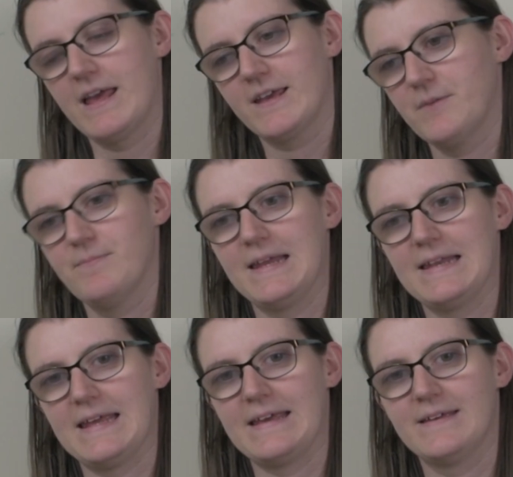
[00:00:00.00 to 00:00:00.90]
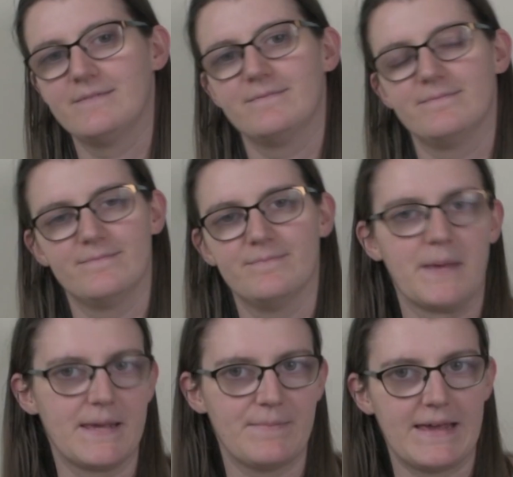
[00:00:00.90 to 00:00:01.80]
completely
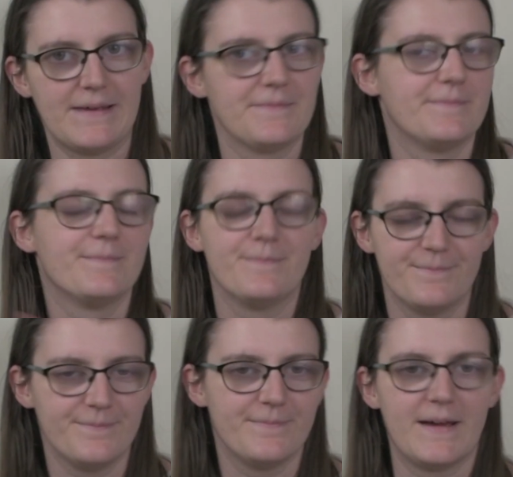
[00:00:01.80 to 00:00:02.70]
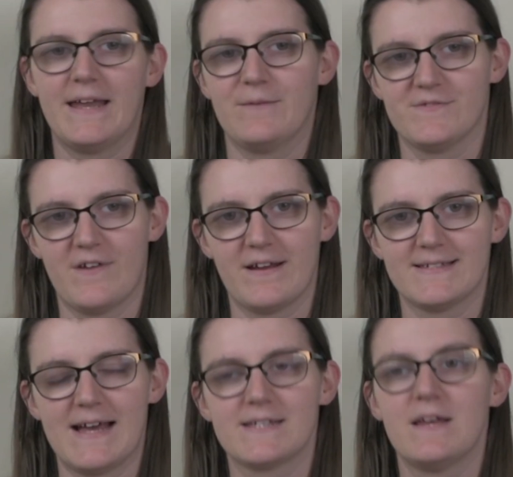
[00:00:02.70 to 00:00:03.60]
beat me, and it was very
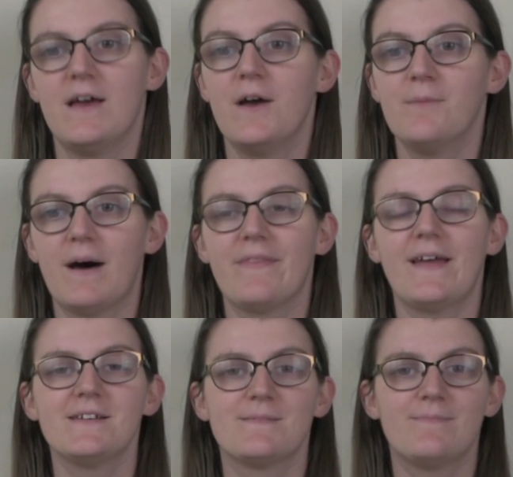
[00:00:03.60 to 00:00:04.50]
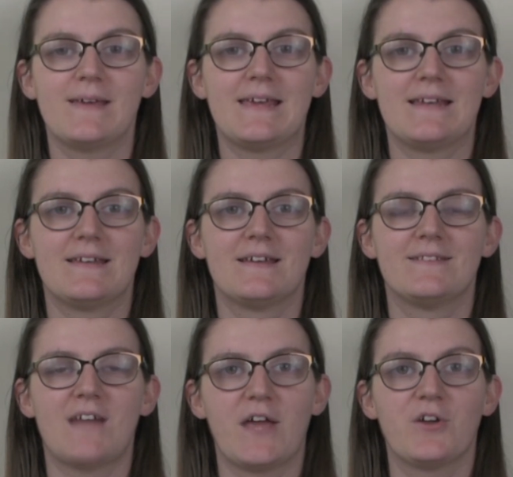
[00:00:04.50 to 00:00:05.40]
sad. But that doesn't mean
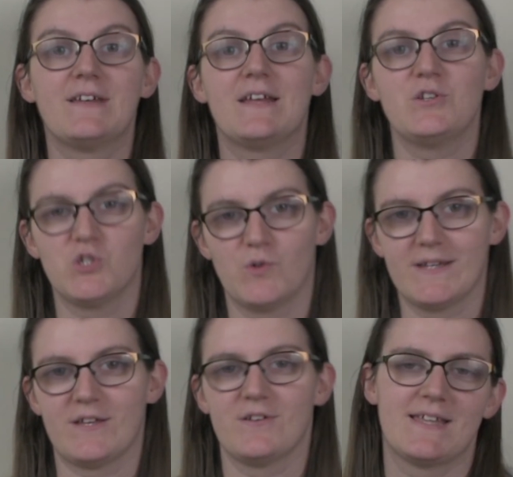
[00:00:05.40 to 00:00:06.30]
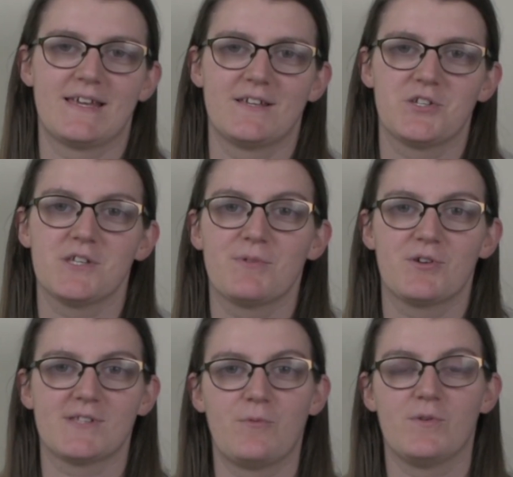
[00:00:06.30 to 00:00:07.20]
that I couldn't enjoy those things just
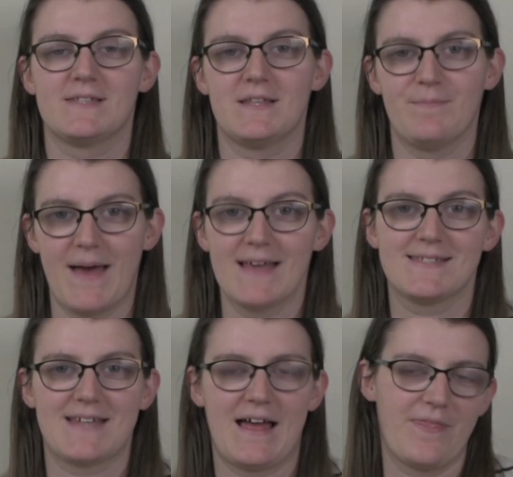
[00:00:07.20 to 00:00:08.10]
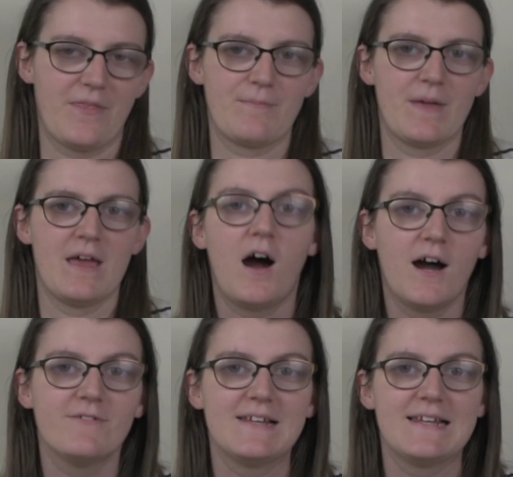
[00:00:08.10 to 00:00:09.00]
because I wasn't the best at them.
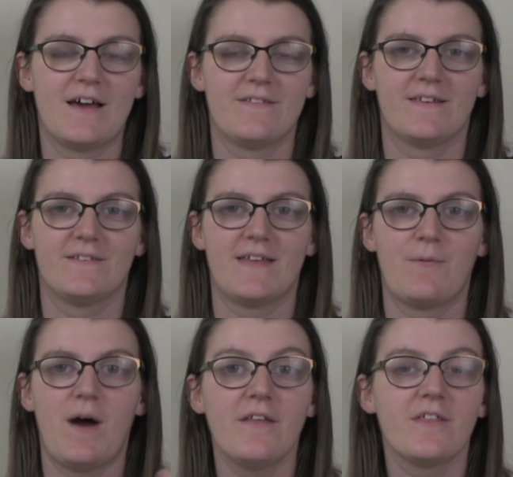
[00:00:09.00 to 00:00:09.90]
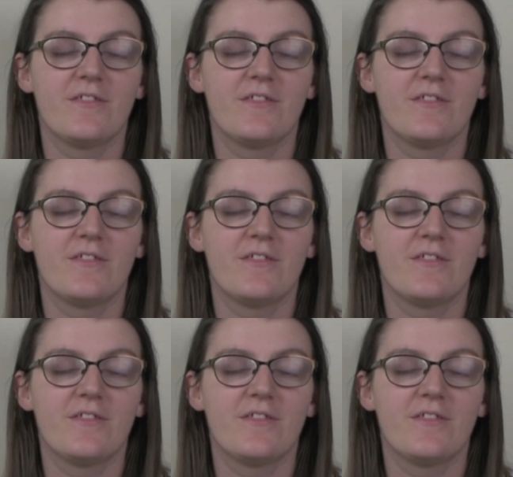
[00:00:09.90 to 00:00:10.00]
I really learnt that there were other